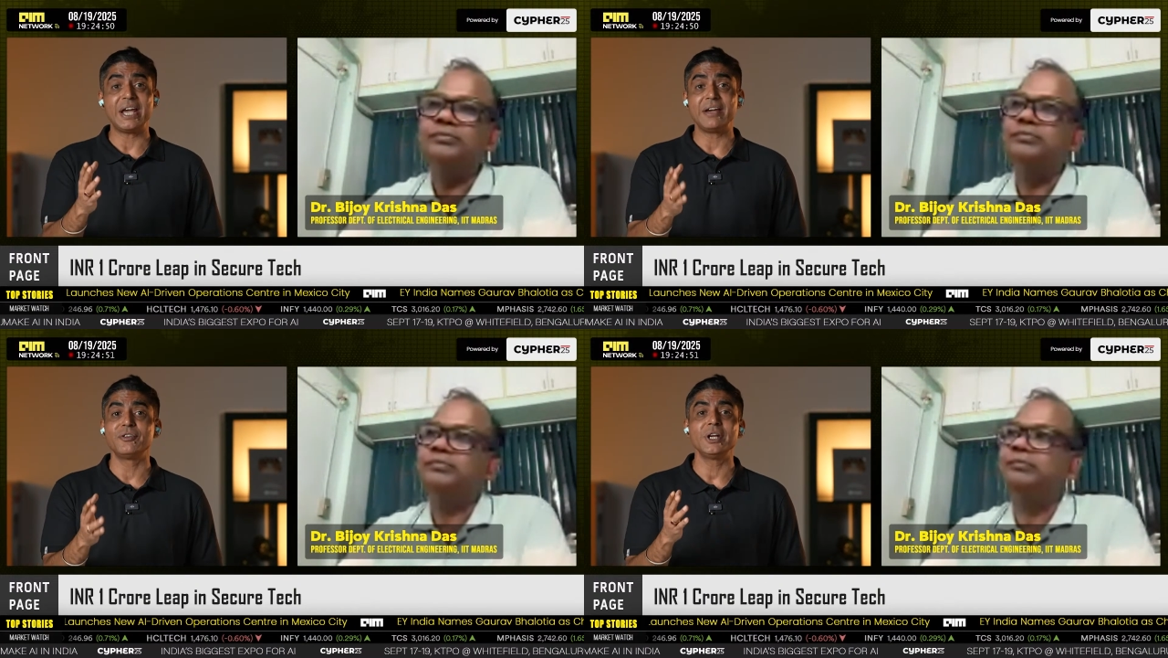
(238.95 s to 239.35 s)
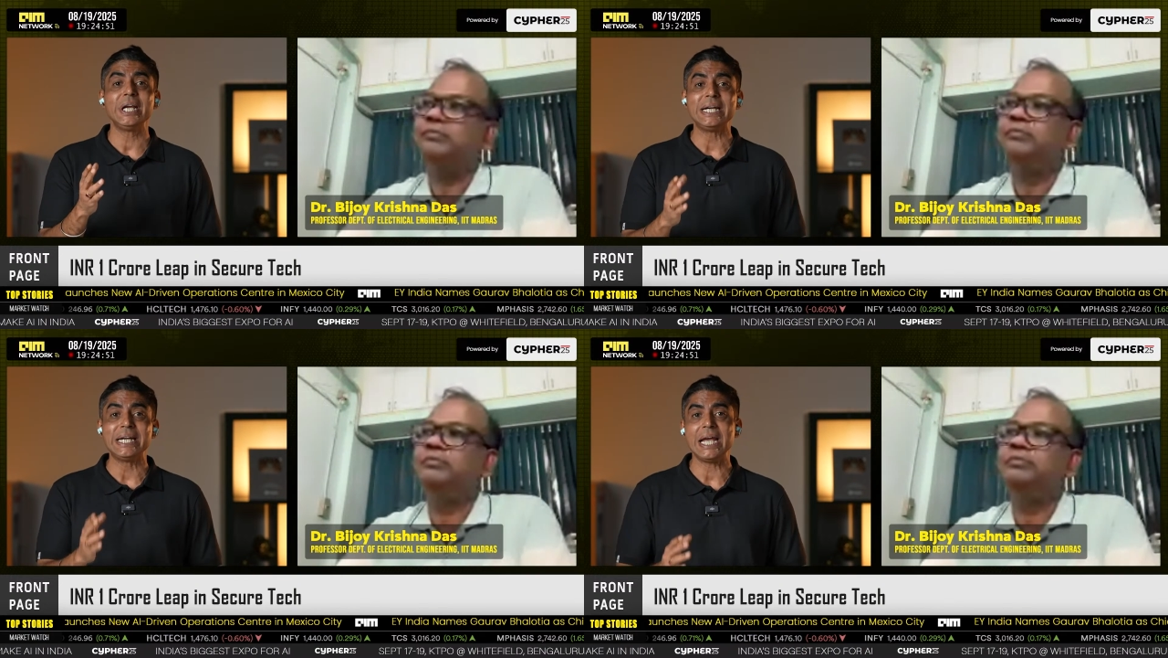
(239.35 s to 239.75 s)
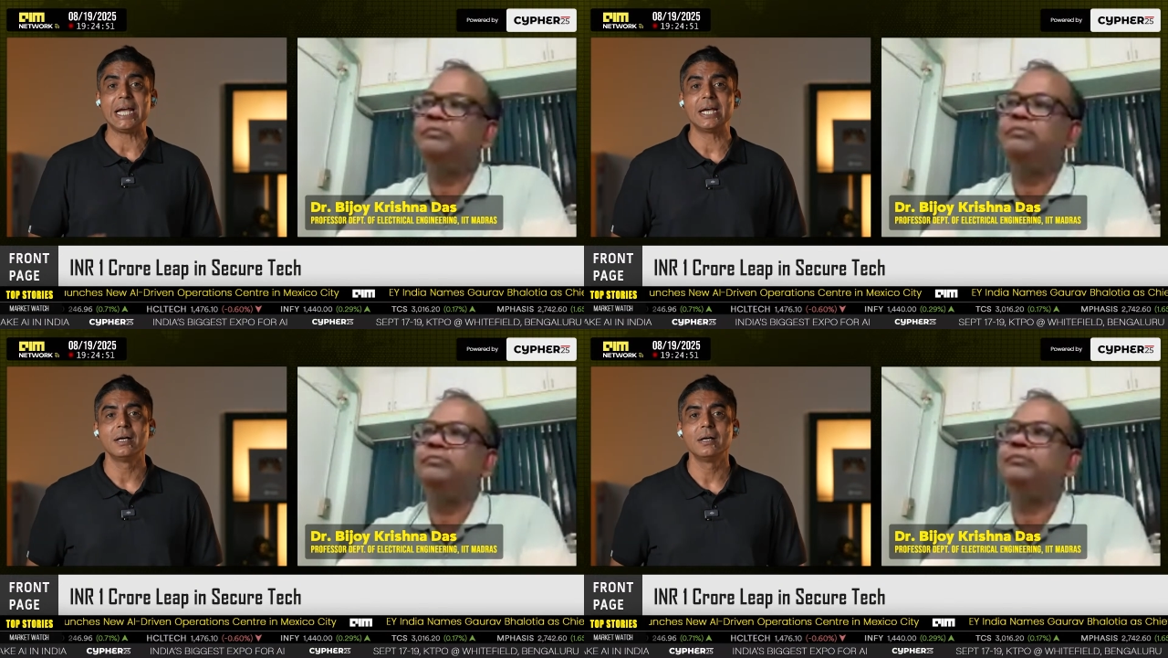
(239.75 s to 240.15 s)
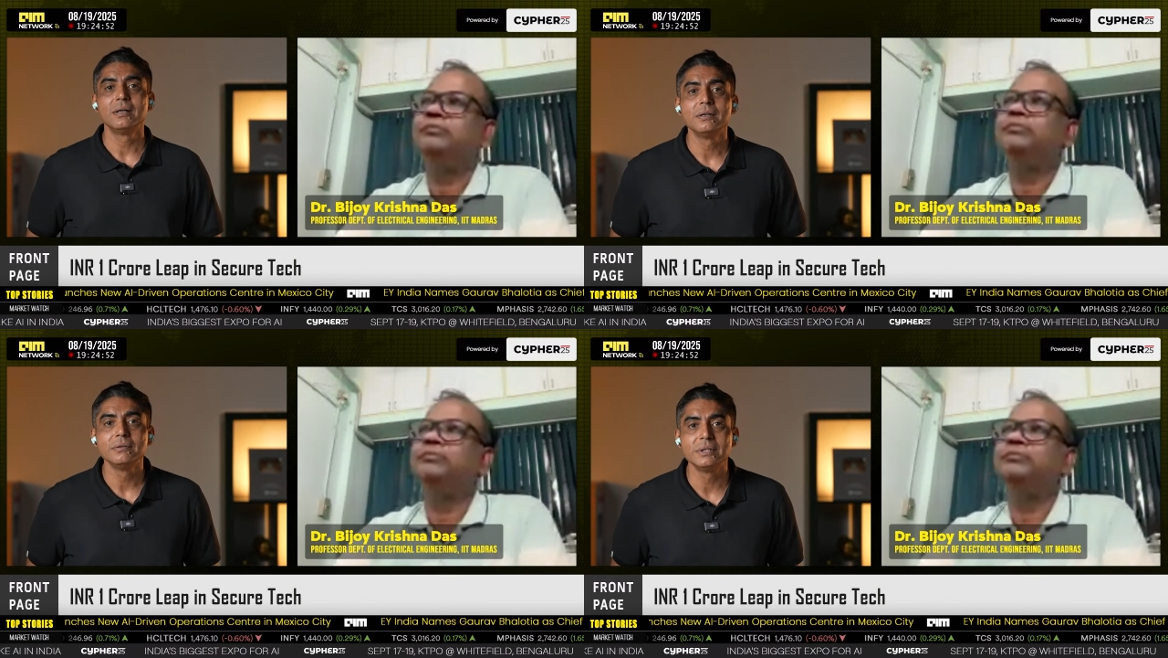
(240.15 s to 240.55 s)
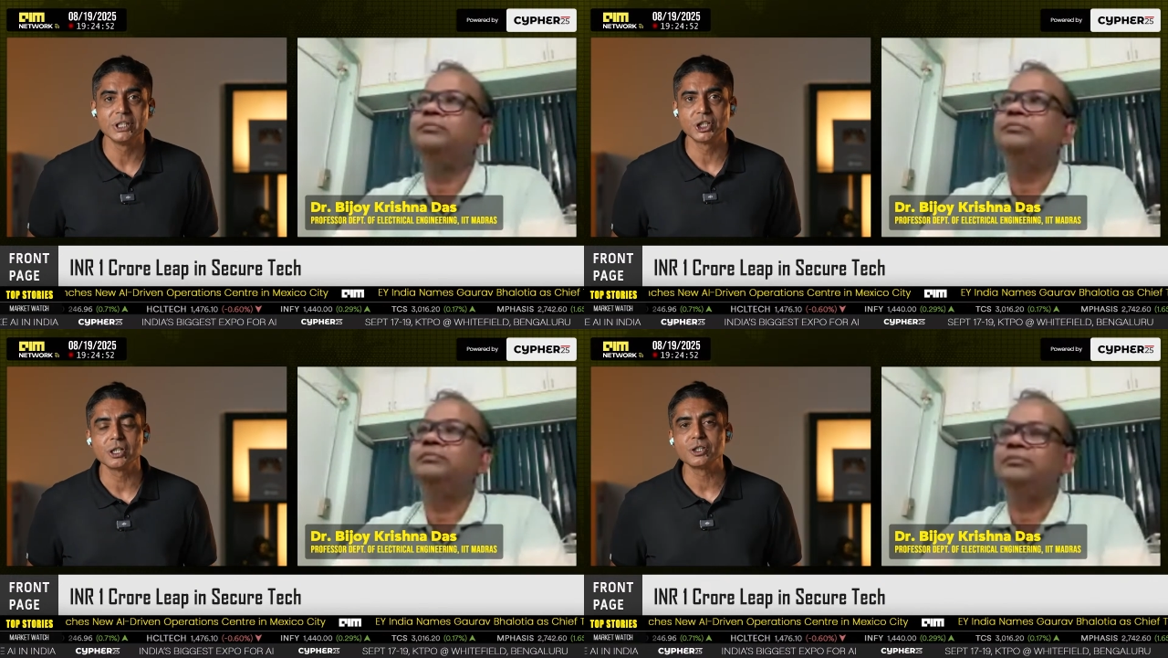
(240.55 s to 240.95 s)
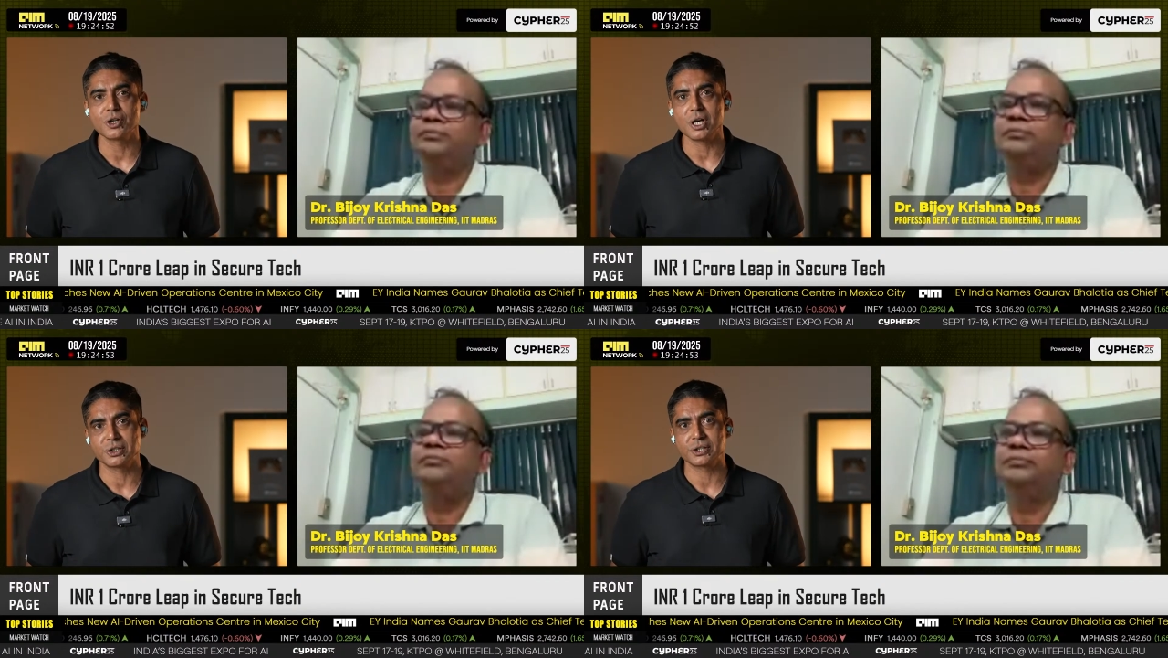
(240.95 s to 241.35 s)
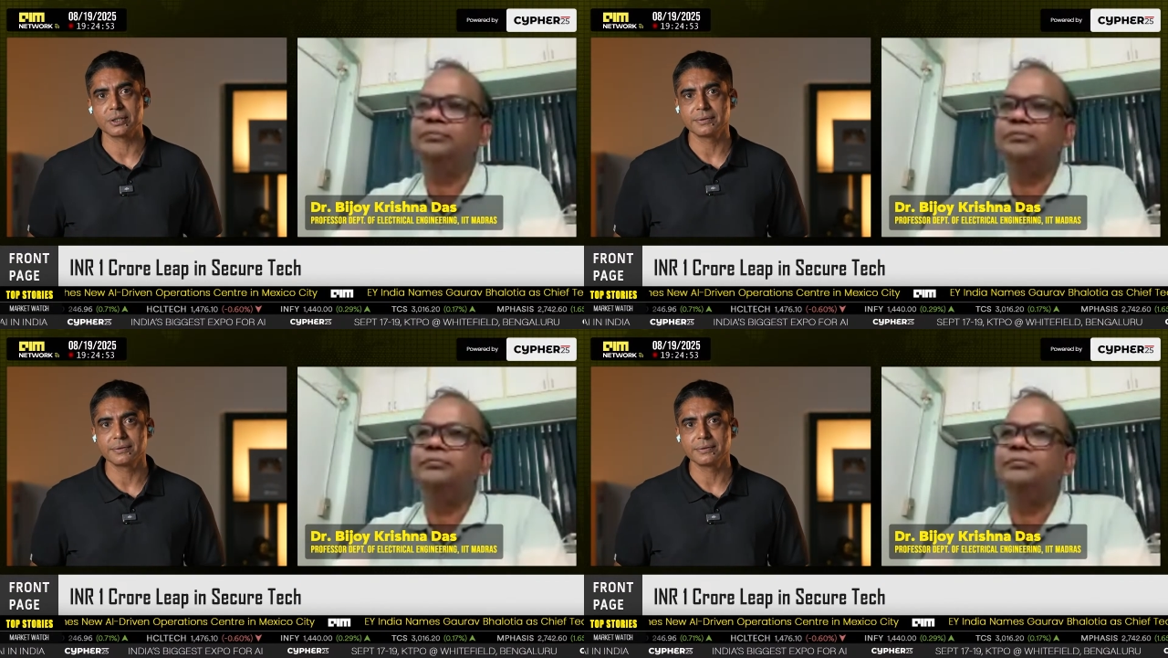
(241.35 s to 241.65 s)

Speaker 1: everyday digital trust?